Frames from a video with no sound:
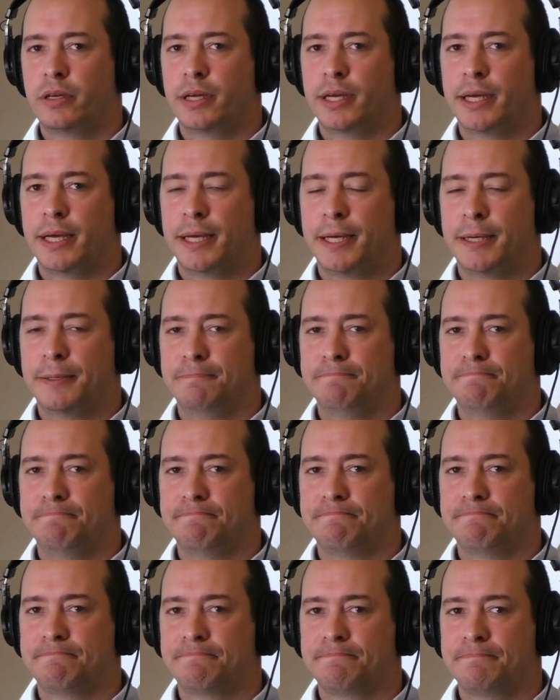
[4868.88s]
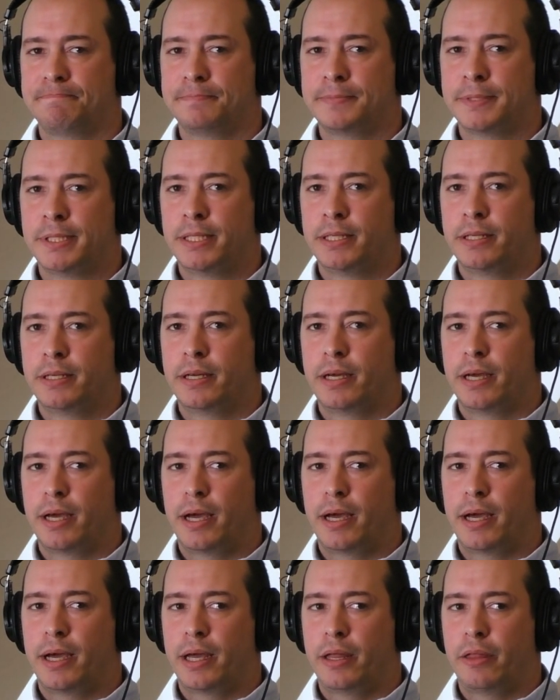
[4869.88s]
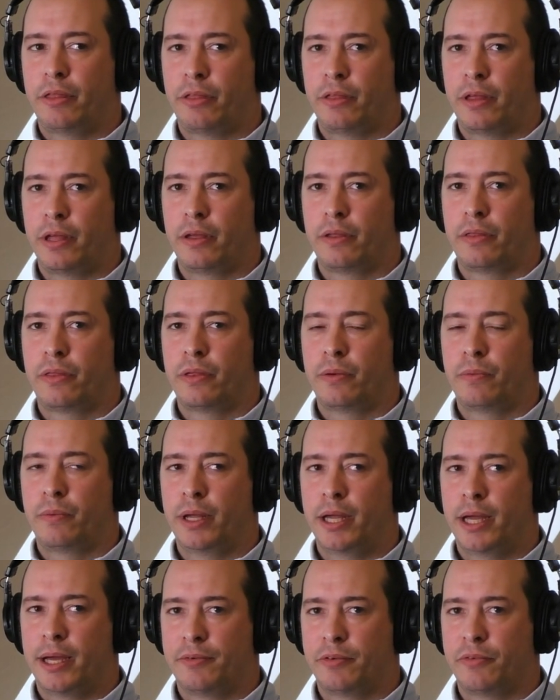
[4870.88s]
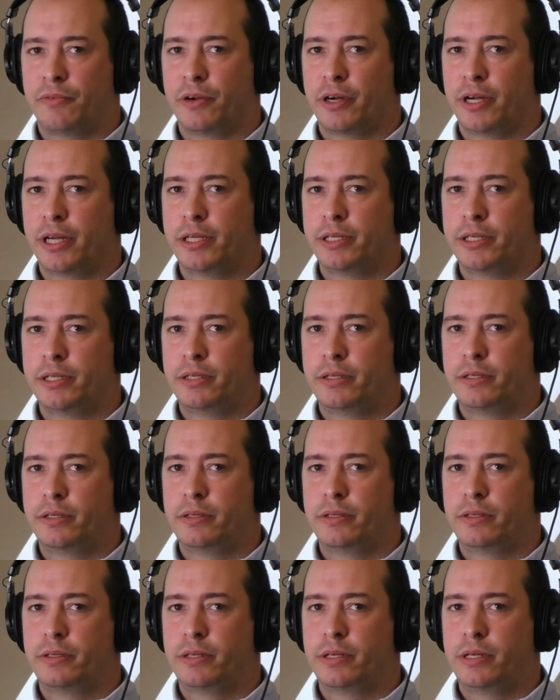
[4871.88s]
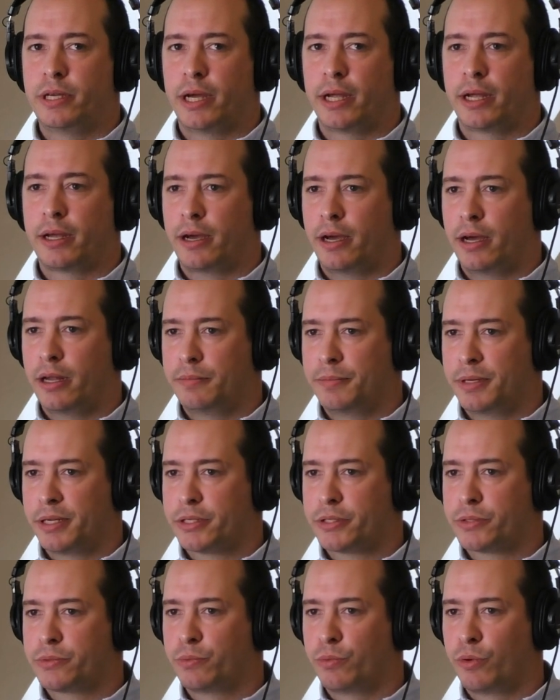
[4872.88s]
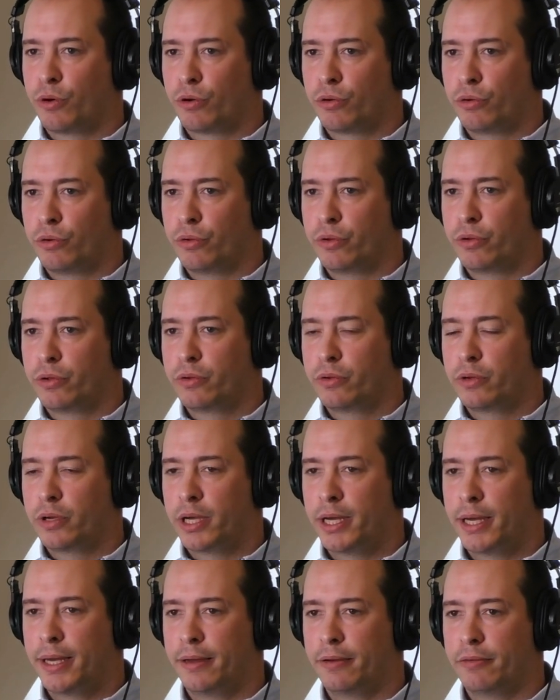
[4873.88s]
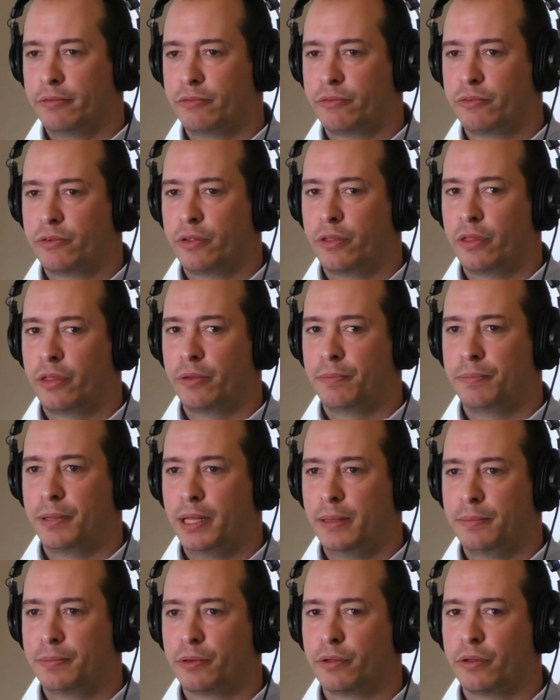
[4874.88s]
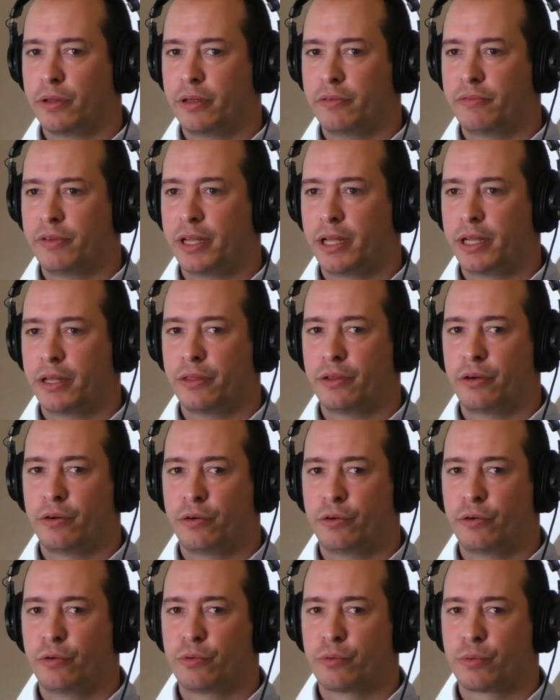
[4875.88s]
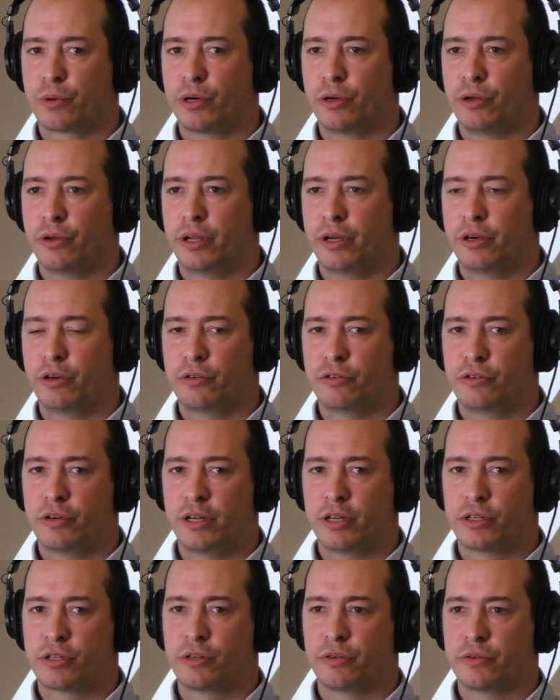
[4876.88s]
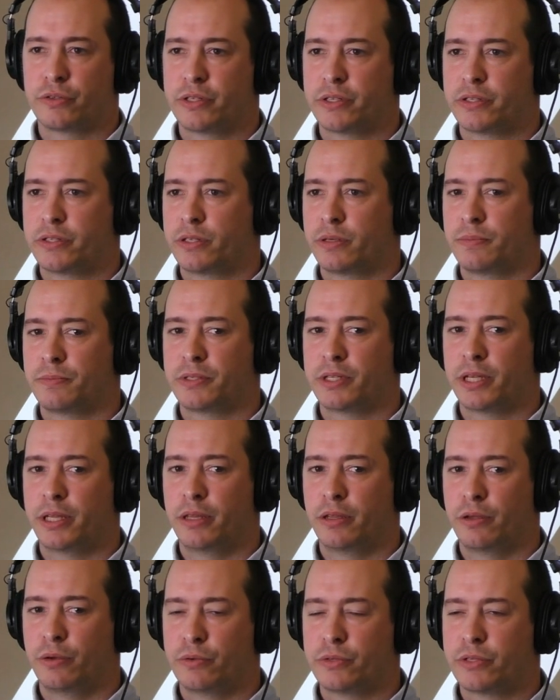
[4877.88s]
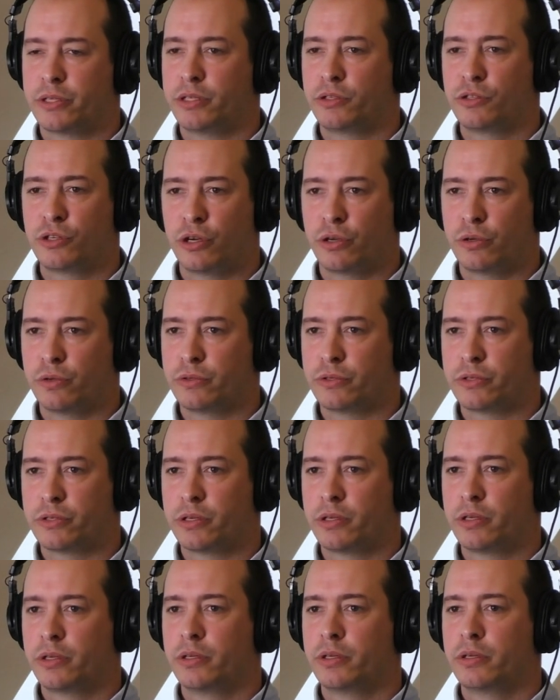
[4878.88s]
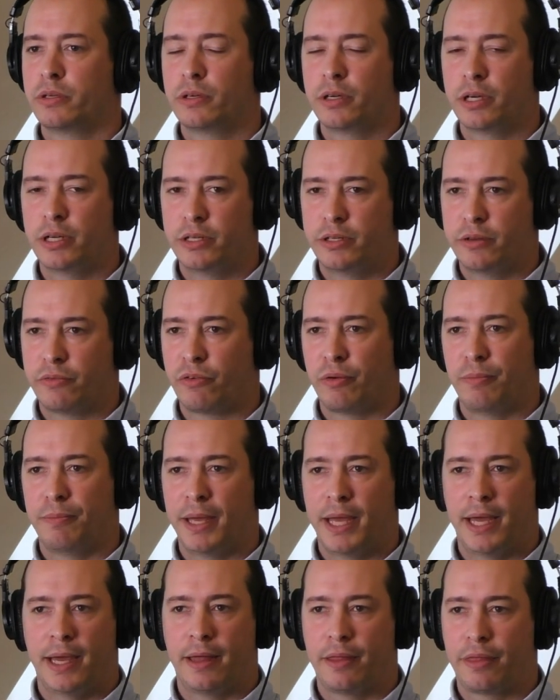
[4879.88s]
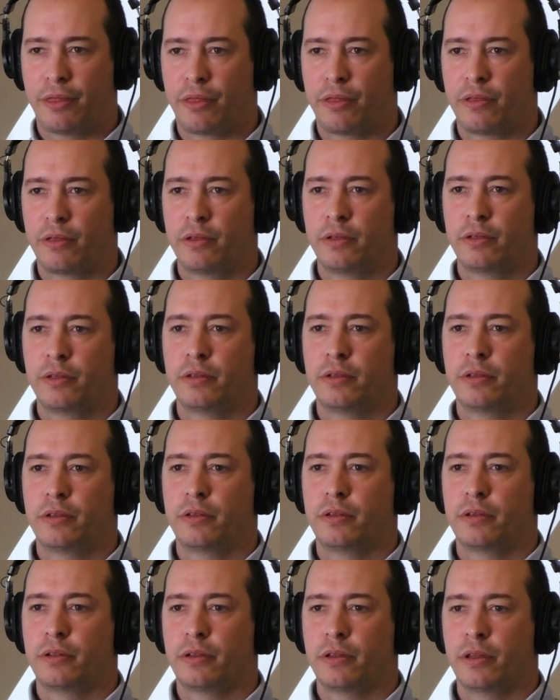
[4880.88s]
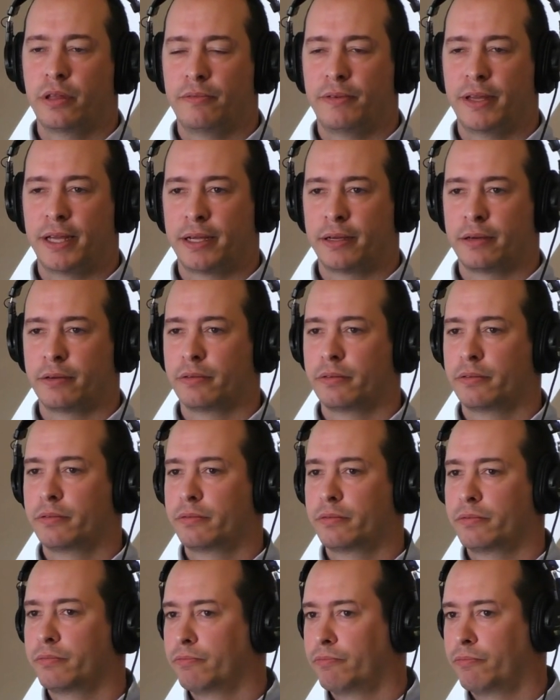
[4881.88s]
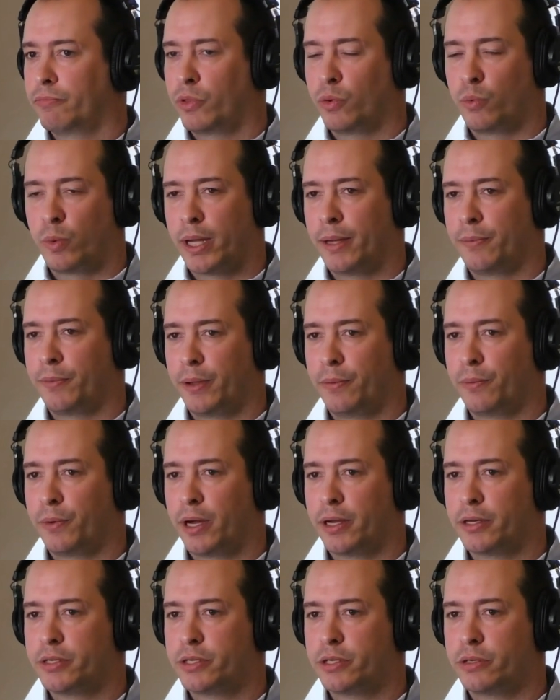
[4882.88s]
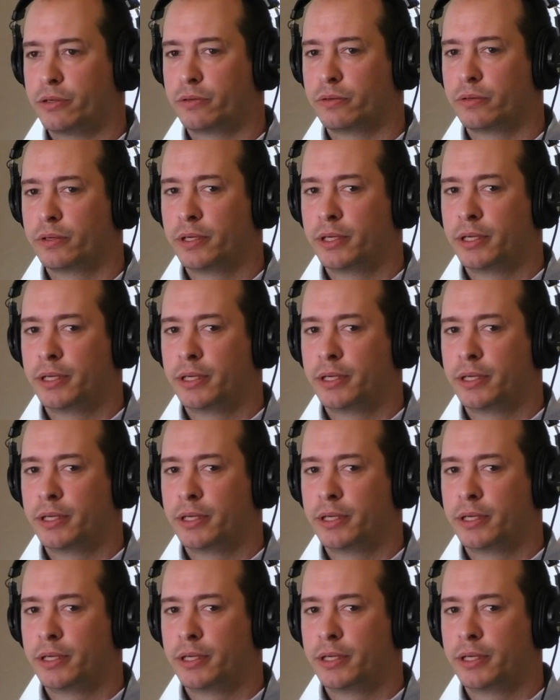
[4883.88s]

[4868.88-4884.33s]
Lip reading: I think that we have a very dichotomous world of the people living in the old world under traditional systems and those that chose a different path living the way we want to.